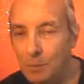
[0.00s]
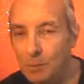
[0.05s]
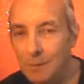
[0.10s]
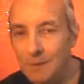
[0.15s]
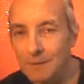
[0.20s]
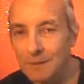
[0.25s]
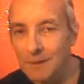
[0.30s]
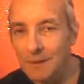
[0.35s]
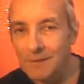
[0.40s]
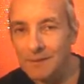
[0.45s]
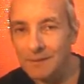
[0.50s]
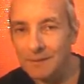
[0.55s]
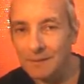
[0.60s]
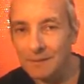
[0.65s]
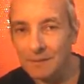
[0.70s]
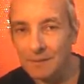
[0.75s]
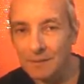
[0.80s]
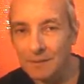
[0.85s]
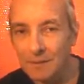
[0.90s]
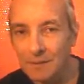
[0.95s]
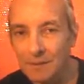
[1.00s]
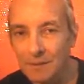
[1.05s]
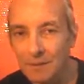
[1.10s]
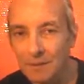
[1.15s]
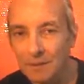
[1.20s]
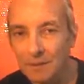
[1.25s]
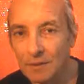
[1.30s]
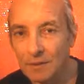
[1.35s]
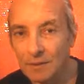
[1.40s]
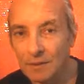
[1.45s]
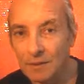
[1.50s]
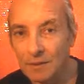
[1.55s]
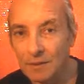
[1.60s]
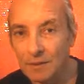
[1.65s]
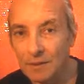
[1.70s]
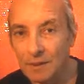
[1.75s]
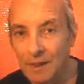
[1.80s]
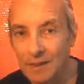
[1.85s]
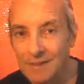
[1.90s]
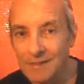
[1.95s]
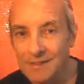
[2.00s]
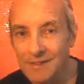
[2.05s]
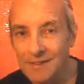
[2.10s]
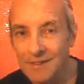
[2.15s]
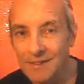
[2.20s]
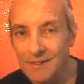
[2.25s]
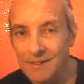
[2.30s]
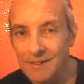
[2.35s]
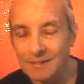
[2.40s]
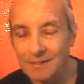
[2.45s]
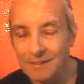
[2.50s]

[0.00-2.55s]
but doesn't get sucked